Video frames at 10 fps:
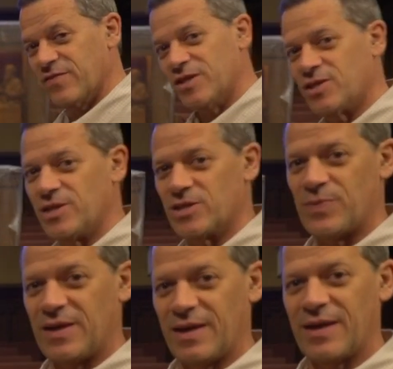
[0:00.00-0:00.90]
Vinci is
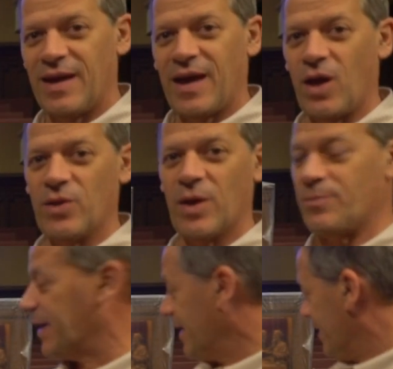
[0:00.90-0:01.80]
being held up
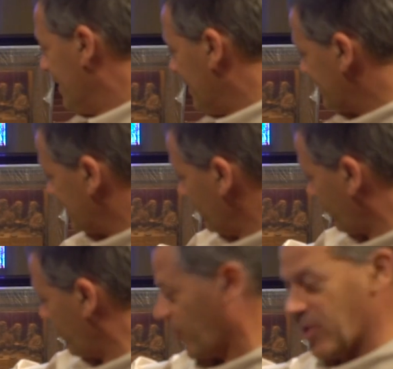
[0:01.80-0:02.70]
by a
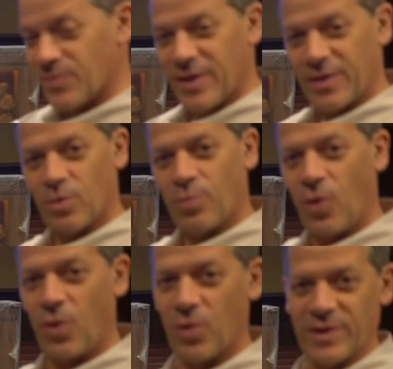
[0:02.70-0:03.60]
temporary metal
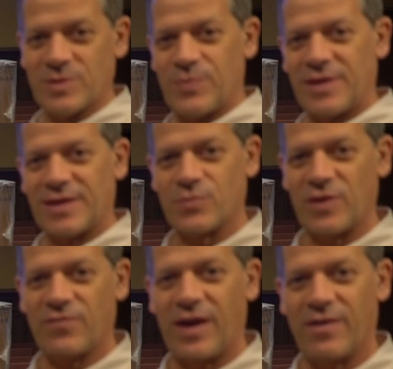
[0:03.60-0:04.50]
pole. That's because
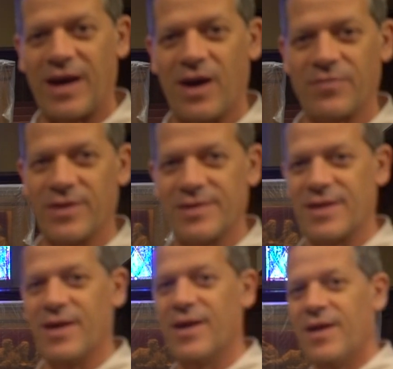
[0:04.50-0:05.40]
we found out that
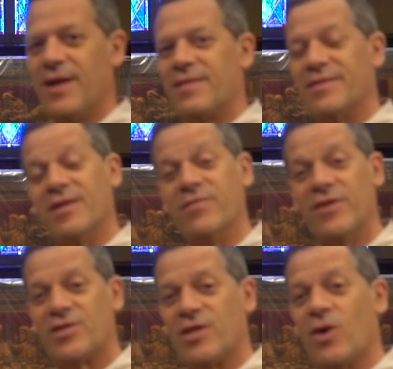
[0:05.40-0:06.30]
that the Da
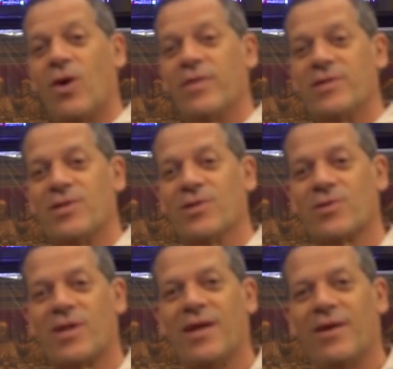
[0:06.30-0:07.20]
Vinci all these
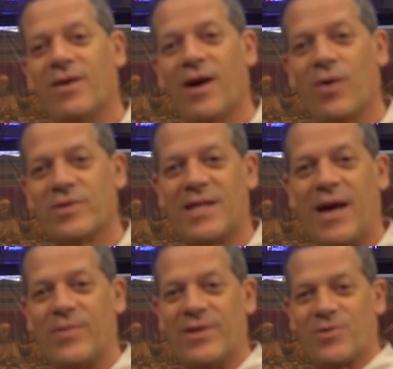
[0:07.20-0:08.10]
years was
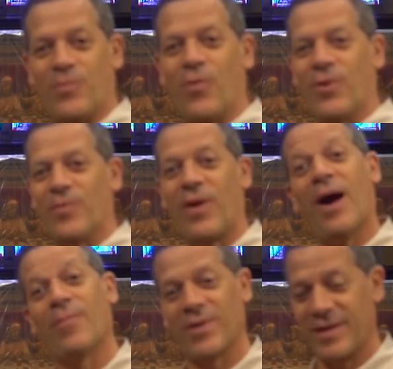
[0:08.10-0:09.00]
not being supported
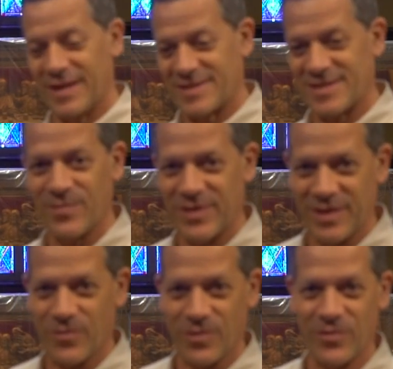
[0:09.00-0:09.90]
properly. That's something
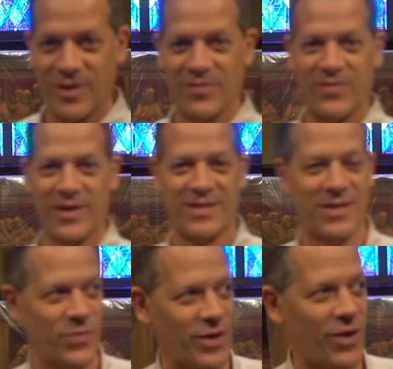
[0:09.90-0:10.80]
that we're going to fix
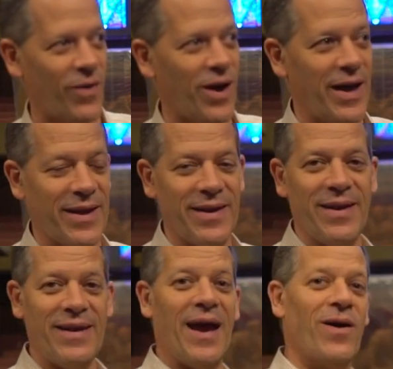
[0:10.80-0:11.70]
as we go on. And
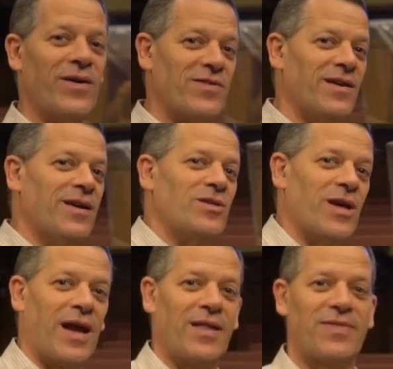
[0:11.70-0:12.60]
now as
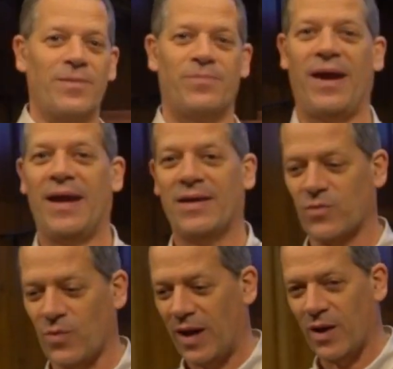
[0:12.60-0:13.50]
Jonathan pans
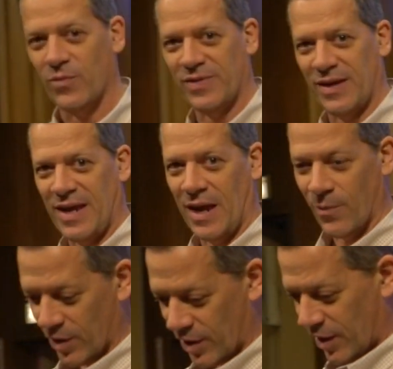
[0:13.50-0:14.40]
around with the
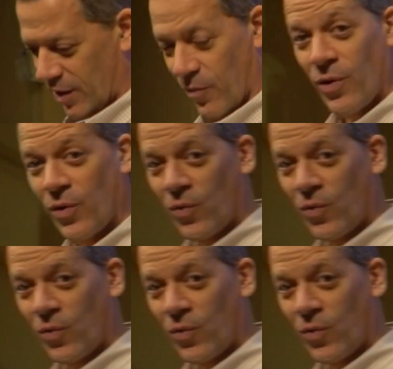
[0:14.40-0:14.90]
camera real